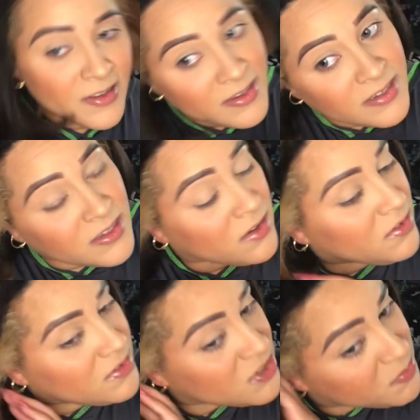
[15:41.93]
So
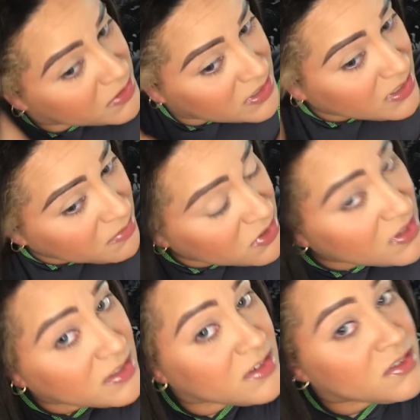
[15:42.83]
I'll just put some so
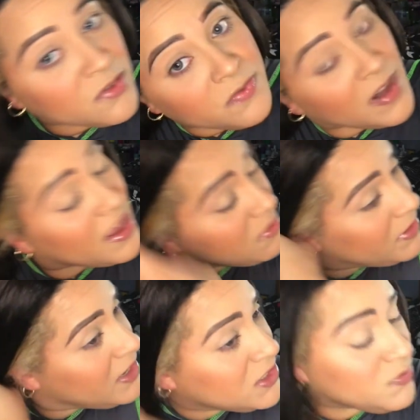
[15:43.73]
that there's no
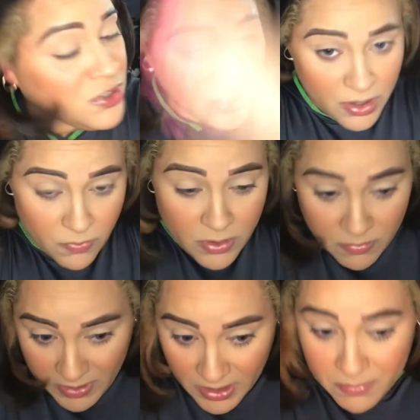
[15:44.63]
flyaways, which there will
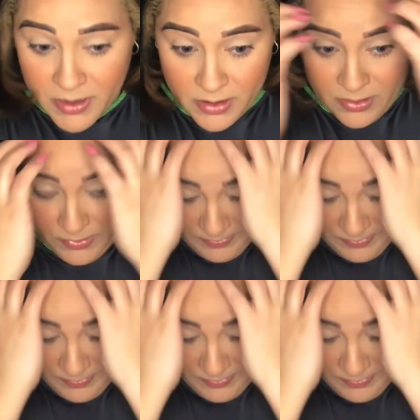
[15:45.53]
be, but you know.